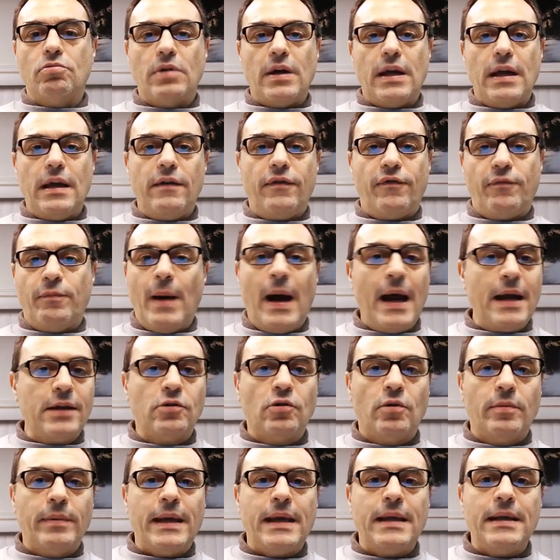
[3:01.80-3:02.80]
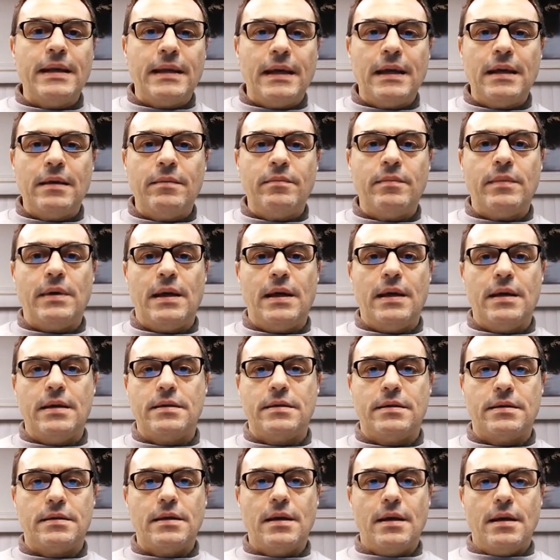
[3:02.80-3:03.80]
if my domain name
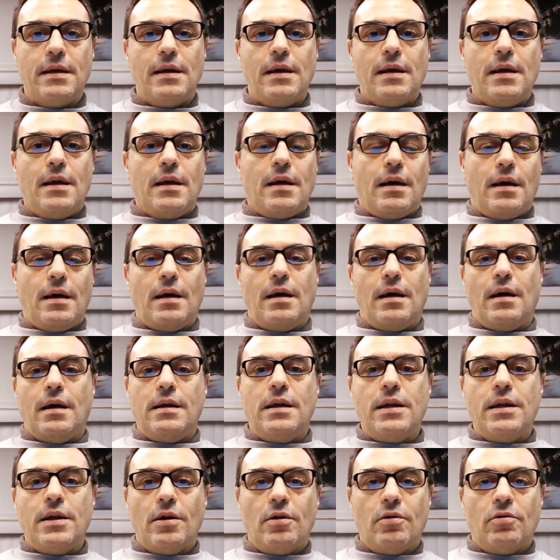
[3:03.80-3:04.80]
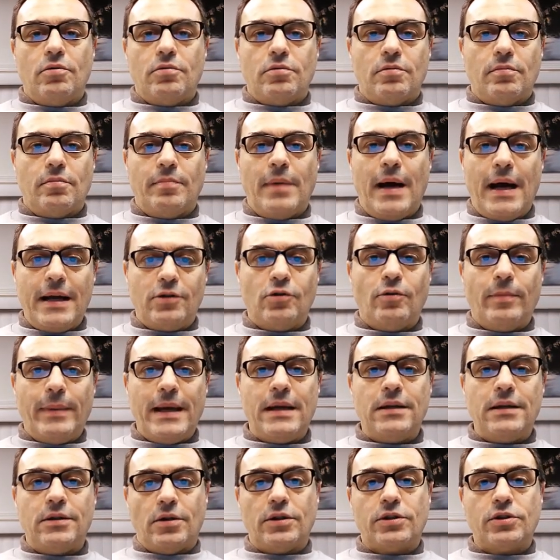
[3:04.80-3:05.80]
is,
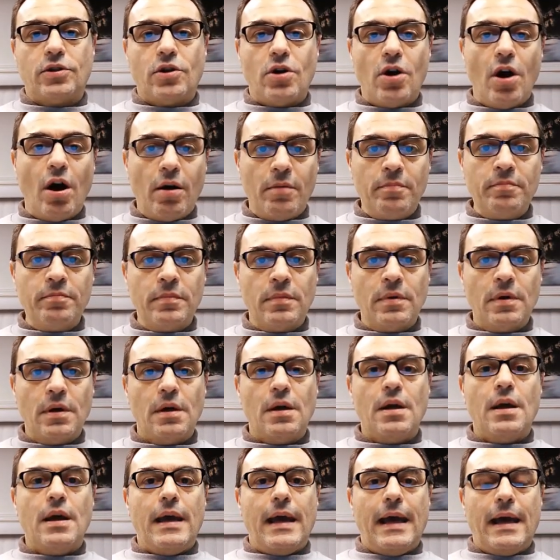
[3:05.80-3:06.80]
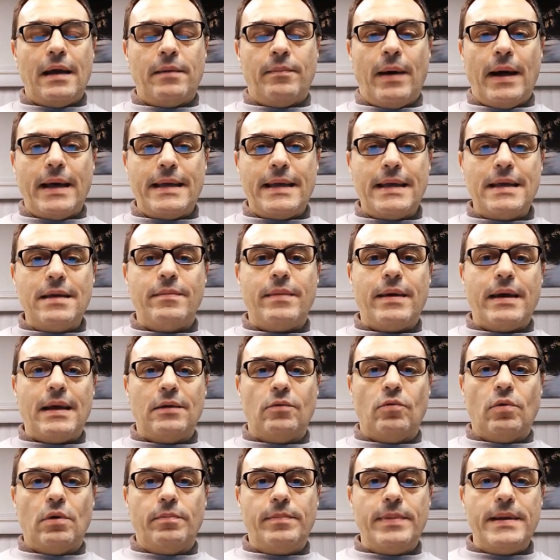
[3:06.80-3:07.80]
mydomain.com, and my email
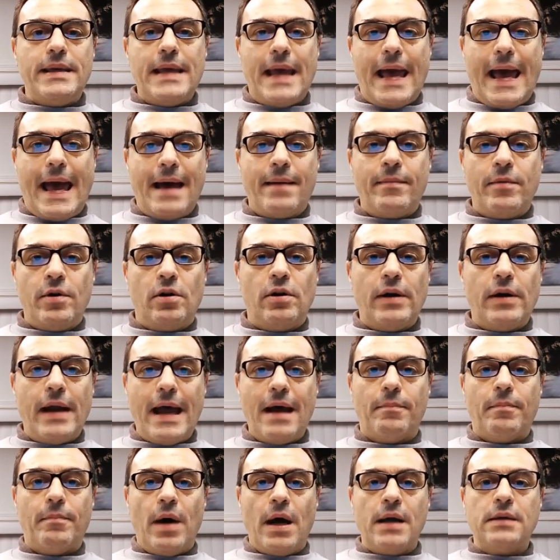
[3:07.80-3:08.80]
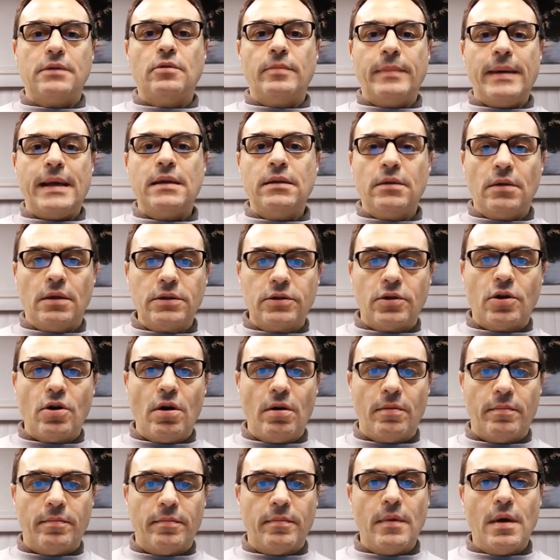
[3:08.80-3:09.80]
will be
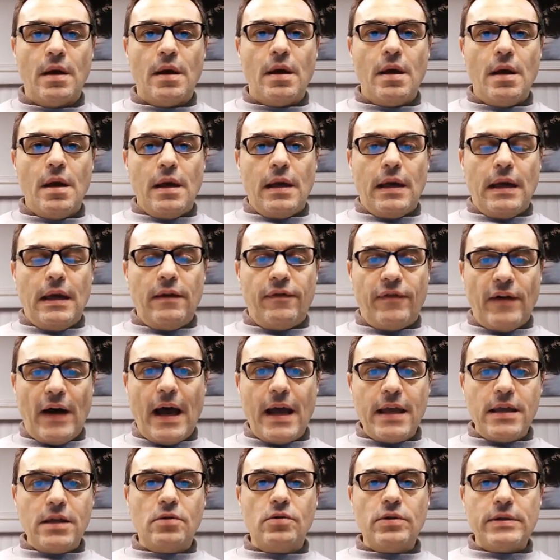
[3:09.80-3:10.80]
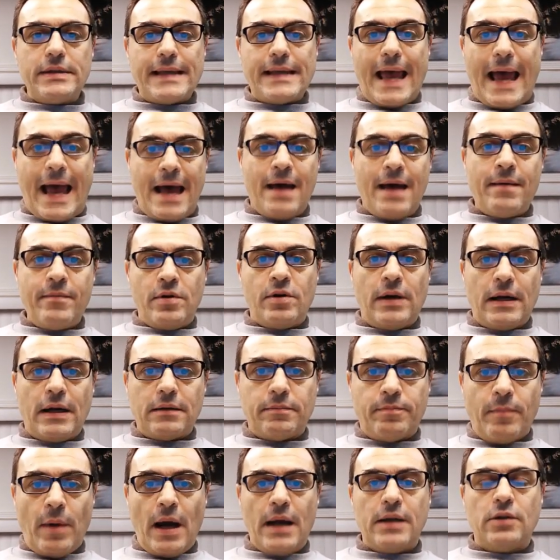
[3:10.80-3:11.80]
amer@mydomain.com. If I use
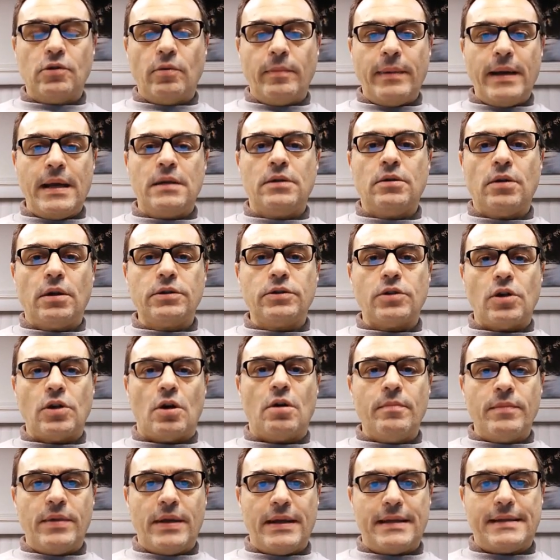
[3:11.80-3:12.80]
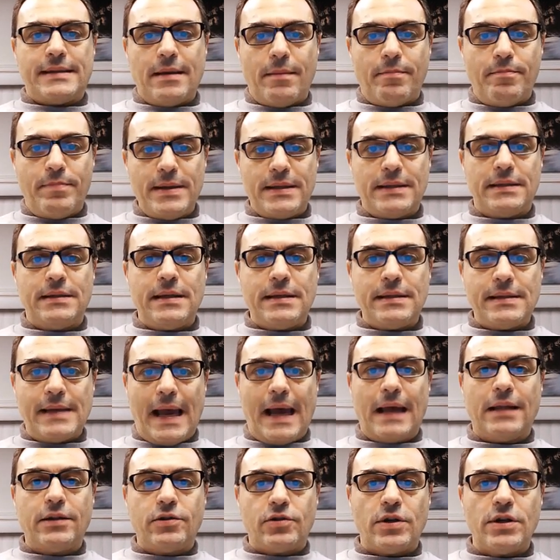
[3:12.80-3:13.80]
amer@mydomain.com, that's a business
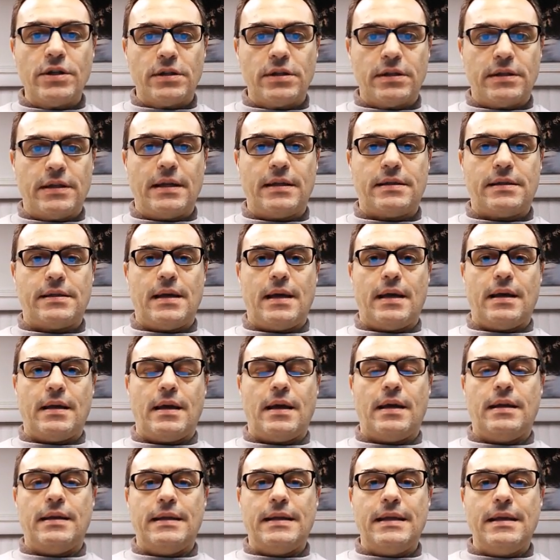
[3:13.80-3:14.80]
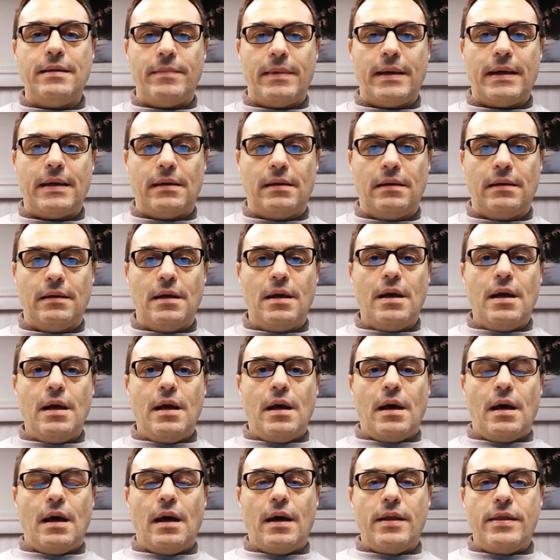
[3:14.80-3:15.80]
address, that's an email
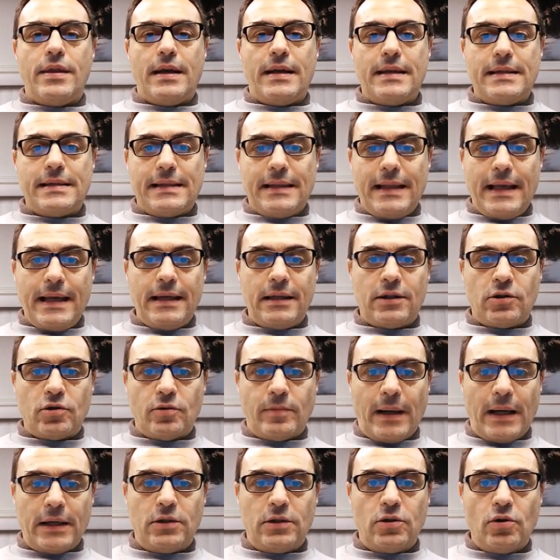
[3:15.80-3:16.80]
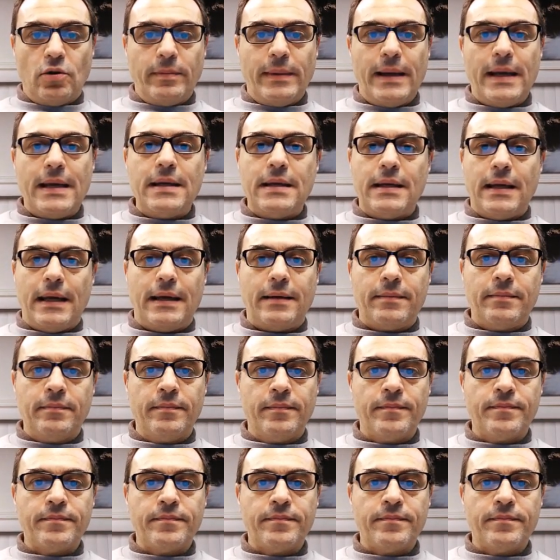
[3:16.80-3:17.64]
that is linked to my domain name,